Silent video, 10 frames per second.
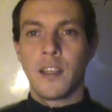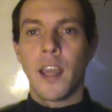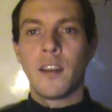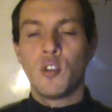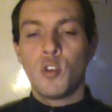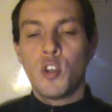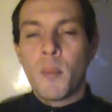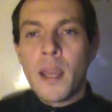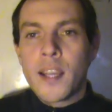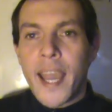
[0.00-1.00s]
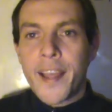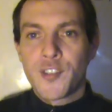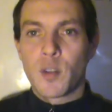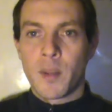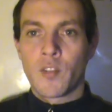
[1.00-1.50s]
and and you you make
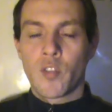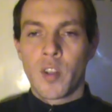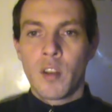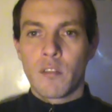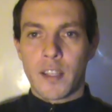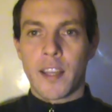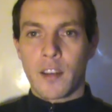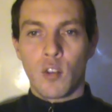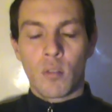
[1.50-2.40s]
estimates like that.